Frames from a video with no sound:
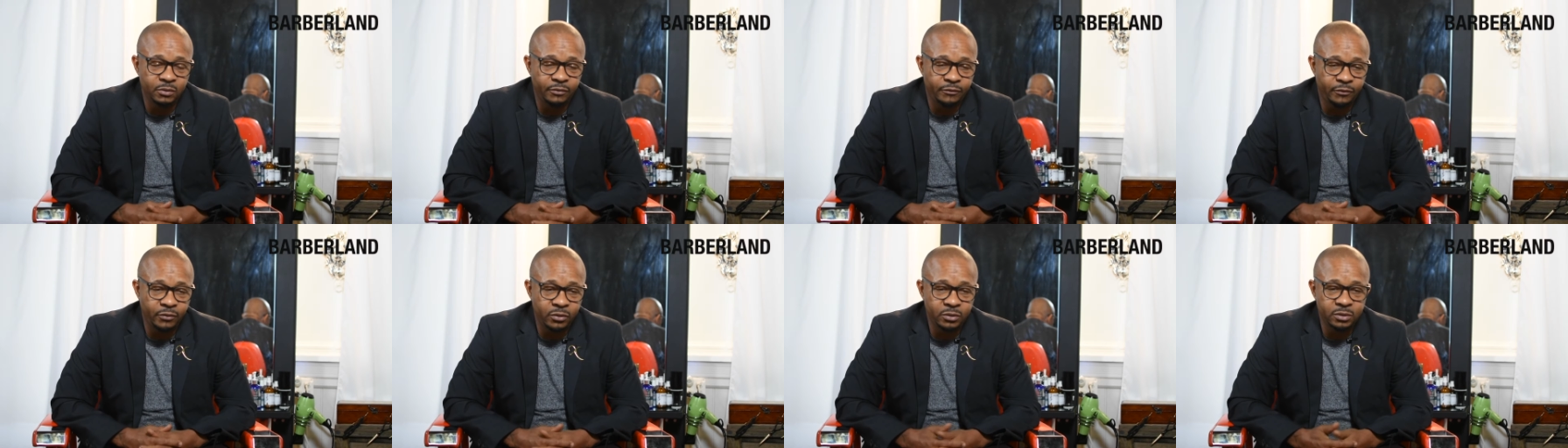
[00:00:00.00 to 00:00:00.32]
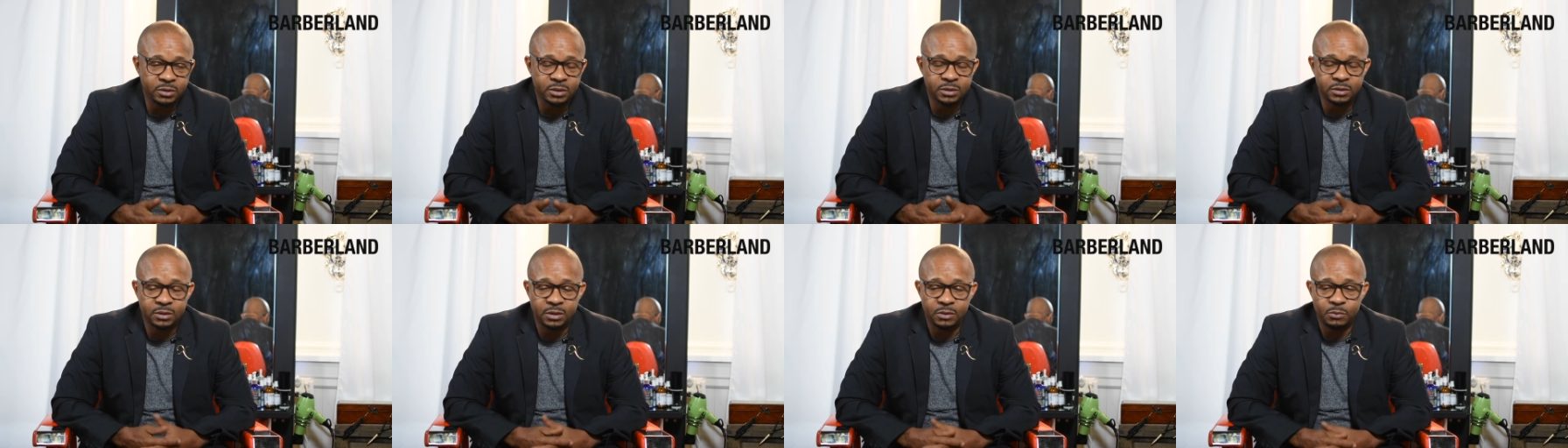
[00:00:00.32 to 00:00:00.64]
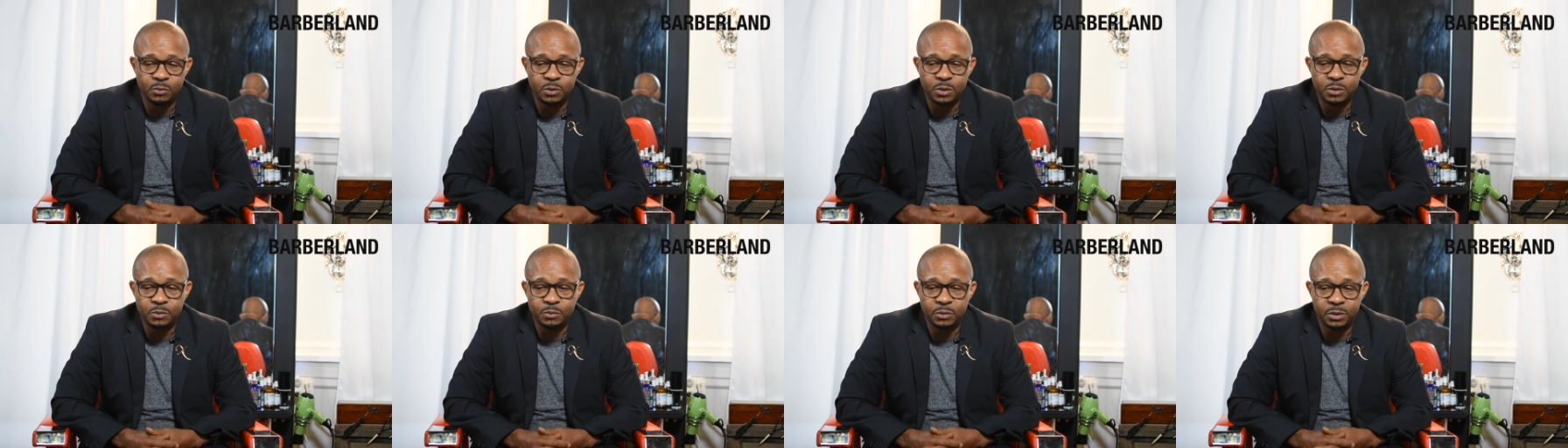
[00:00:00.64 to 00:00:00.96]
The first, the,
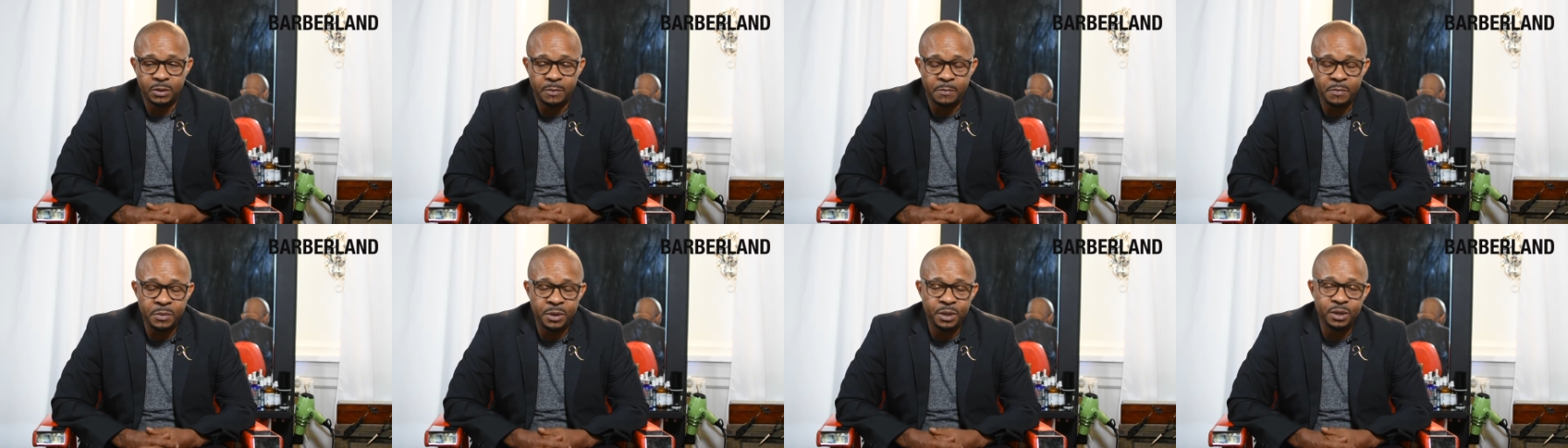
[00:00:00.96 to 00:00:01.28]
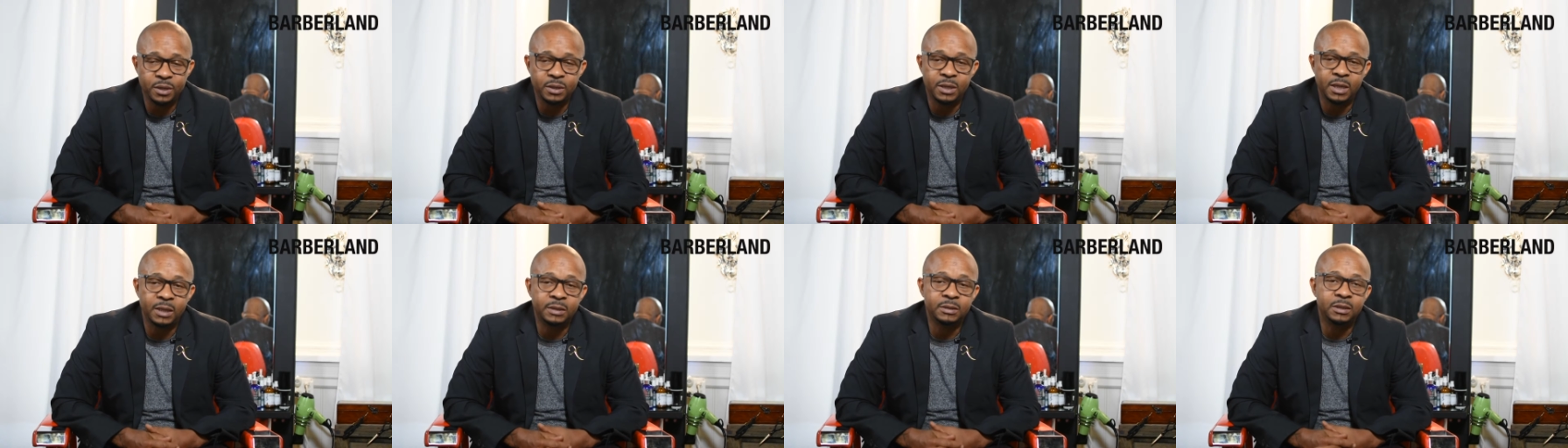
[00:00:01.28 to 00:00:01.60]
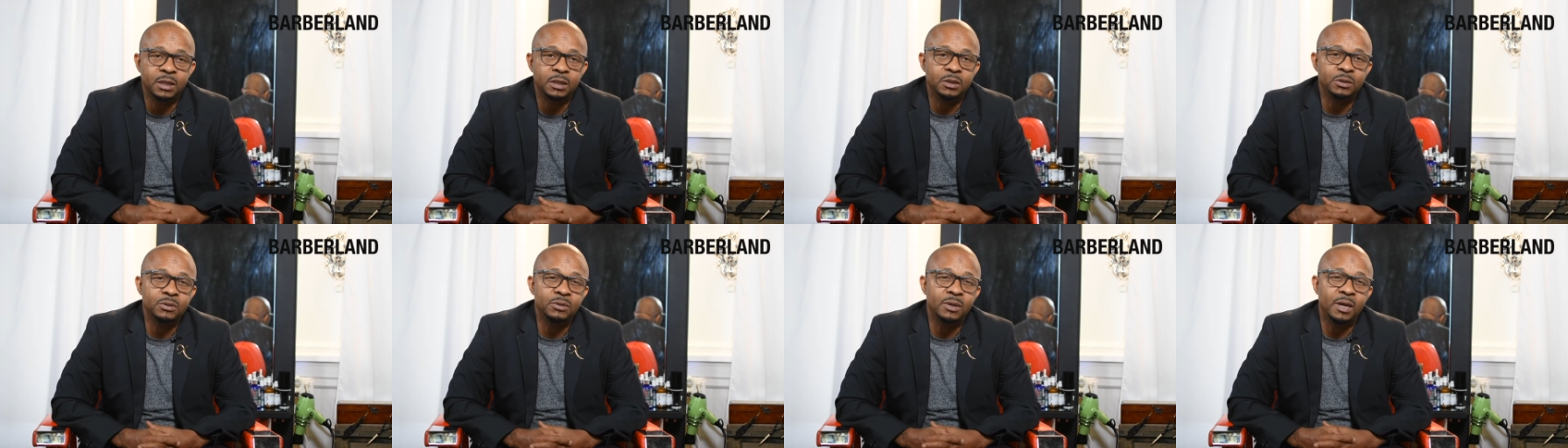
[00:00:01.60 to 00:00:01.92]
the minute they
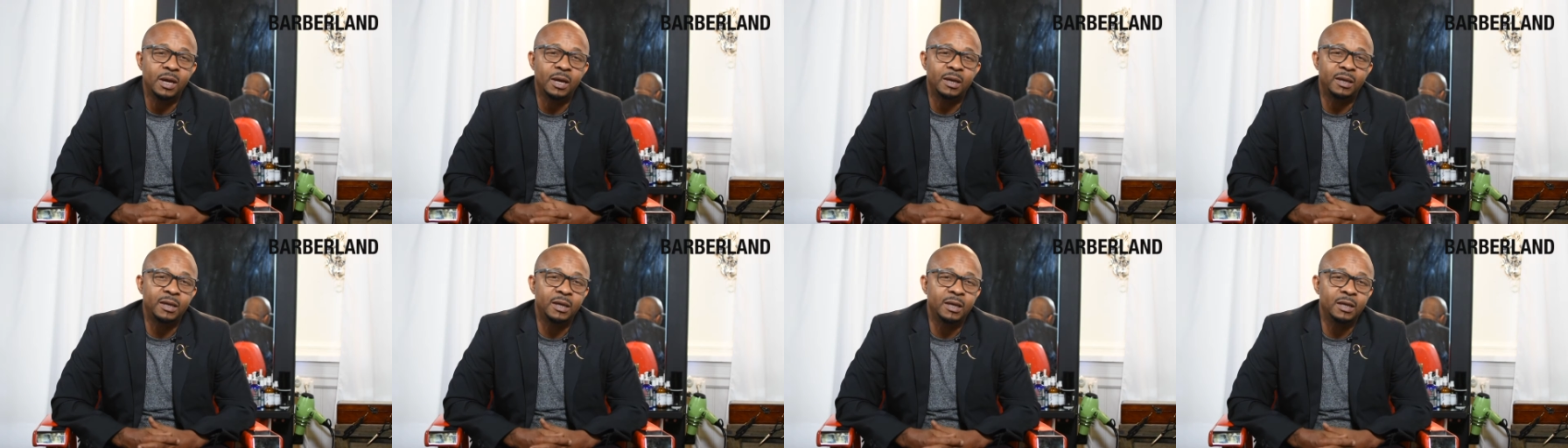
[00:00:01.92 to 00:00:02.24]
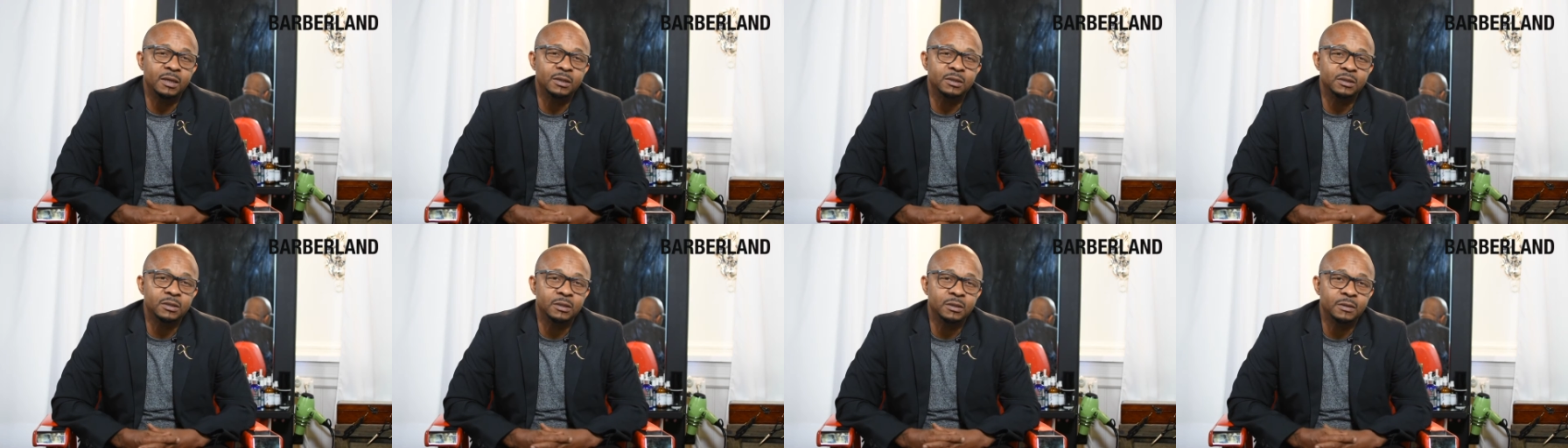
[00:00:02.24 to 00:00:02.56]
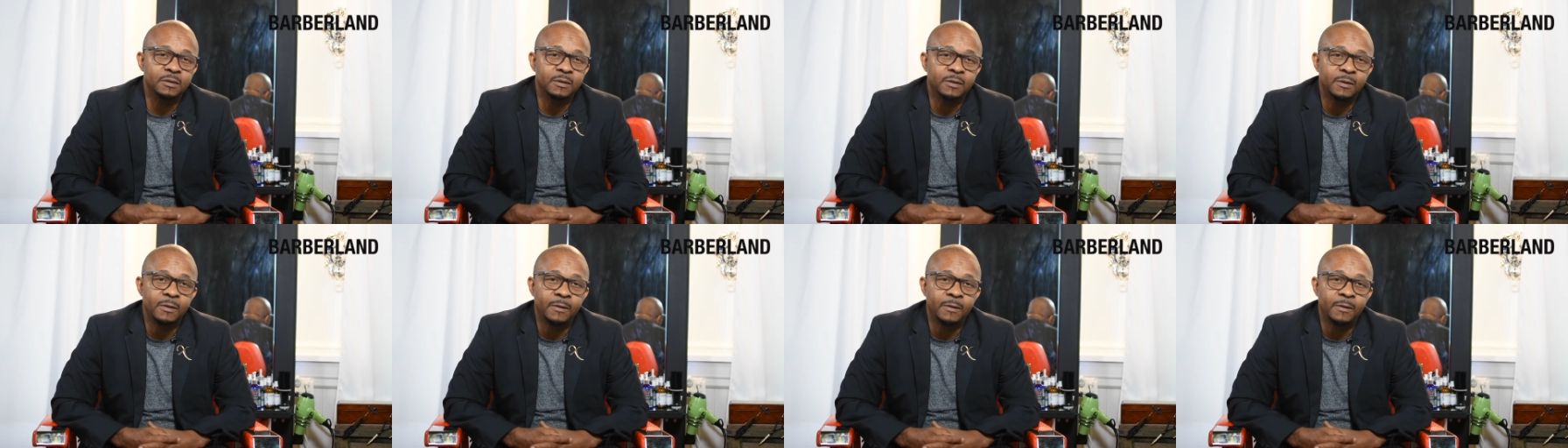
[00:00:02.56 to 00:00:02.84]
tell you you got cancer,